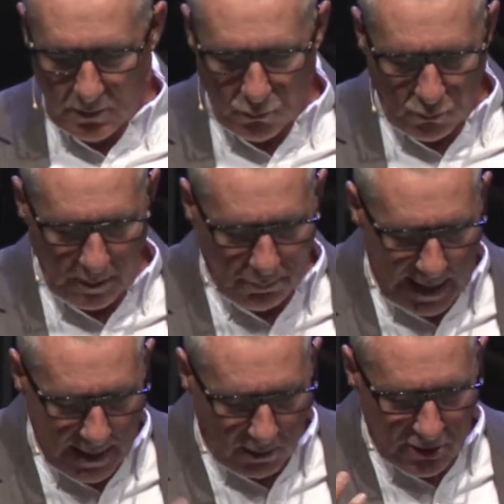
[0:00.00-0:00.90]
We
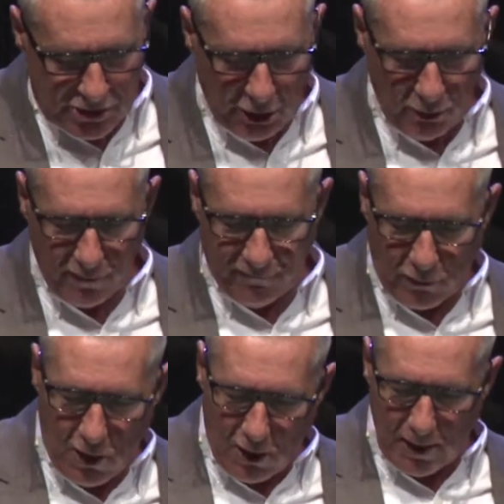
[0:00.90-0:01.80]
blame our children for
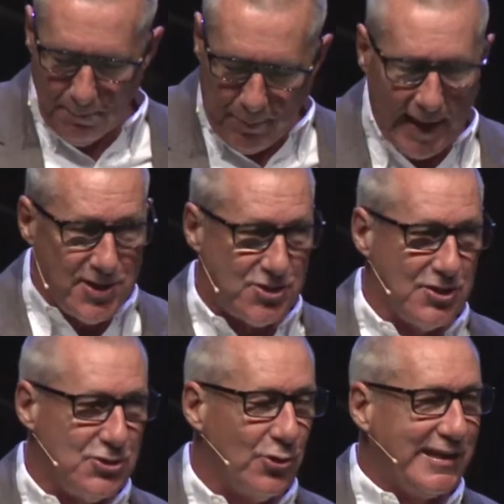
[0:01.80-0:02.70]
our
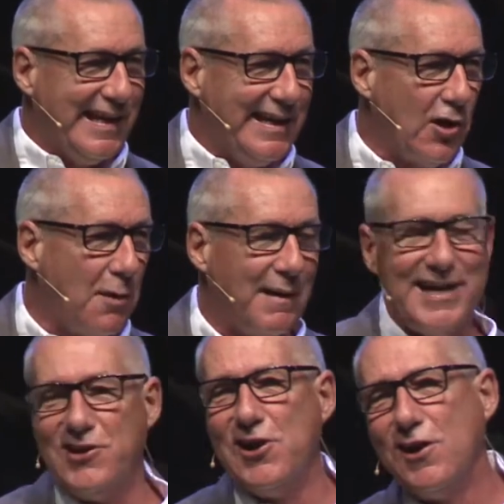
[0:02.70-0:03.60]
impatience. You're getting on my
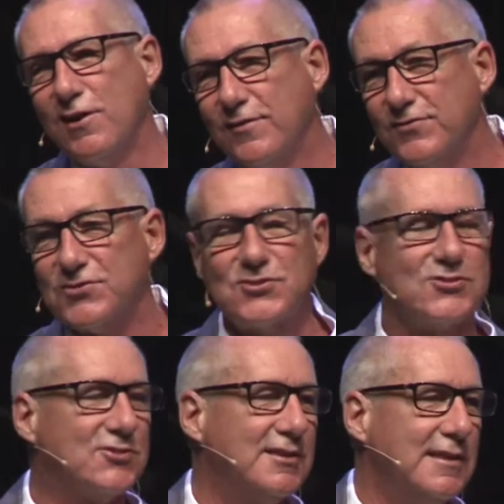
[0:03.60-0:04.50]

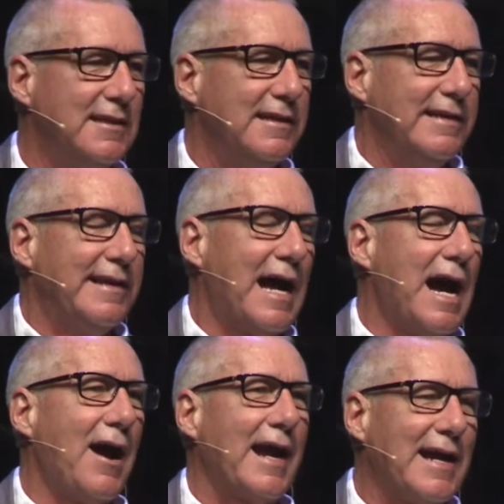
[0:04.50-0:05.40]
nerves. Now,
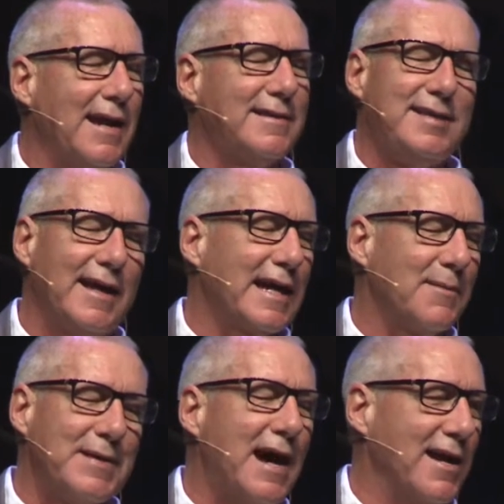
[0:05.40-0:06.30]
I, I got to tell you, I got to
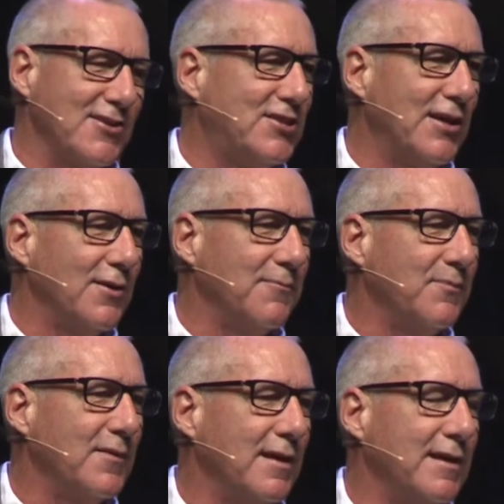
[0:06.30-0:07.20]
be honest here.
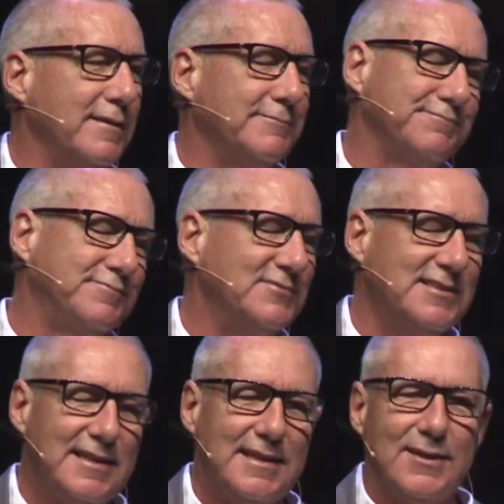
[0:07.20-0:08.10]

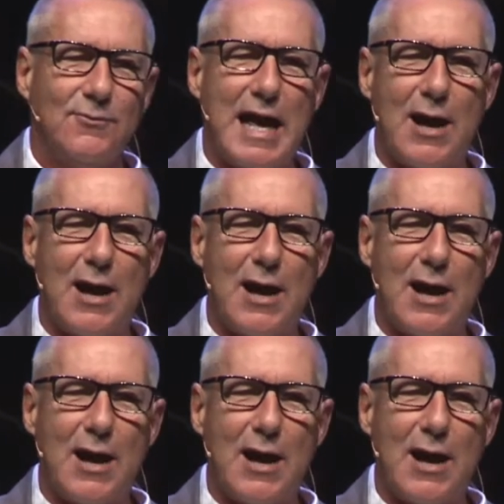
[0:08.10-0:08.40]
When I